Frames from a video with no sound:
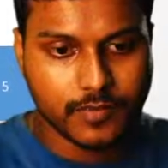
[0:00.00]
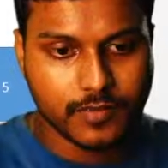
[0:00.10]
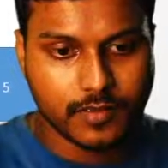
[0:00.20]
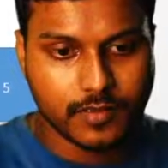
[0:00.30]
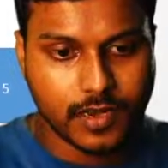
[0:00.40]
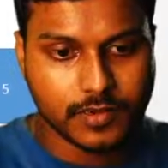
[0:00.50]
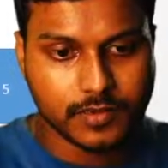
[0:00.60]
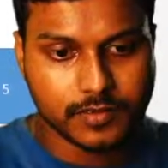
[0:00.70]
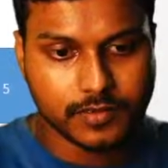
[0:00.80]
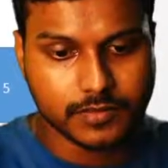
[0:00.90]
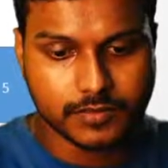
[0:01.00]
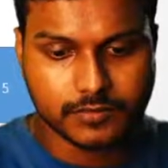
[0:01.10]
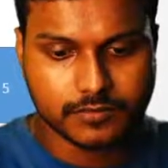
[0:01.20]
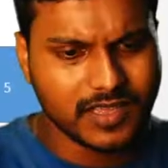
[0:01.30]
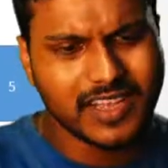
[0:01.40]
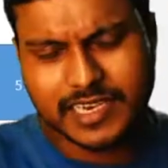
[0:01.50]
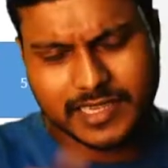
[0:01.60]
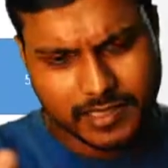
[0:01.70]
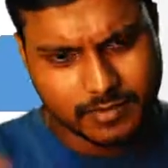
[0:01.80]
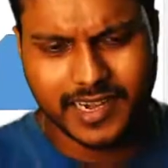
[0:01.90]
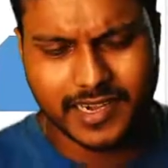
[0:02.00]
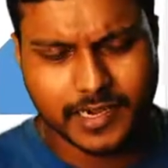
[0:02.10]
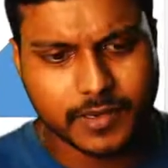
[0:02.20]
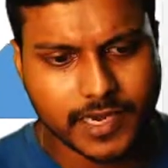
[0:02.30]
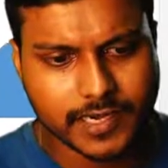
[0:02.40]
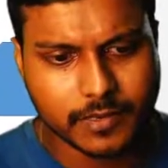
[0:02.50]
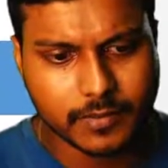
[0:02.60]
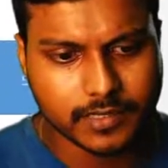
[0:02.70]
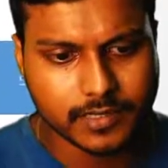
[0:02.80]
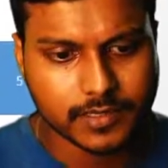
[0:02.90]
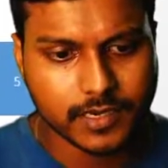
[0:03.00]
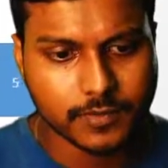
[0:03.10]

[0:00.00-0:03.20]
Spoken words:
and anything, let it be this Delhi.